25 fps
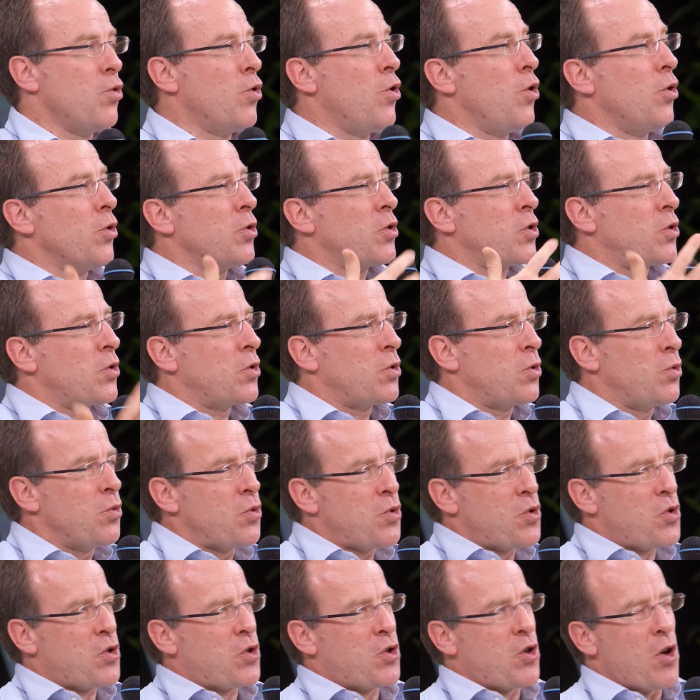go to
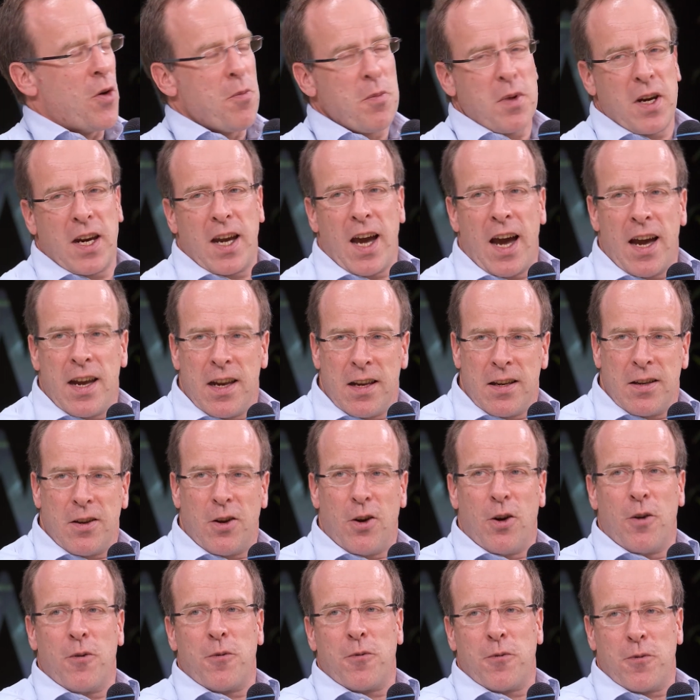some kind
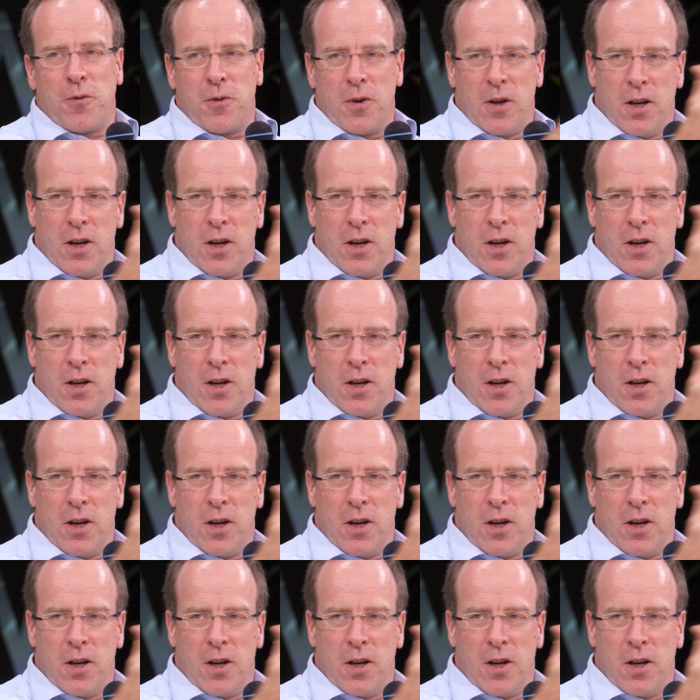of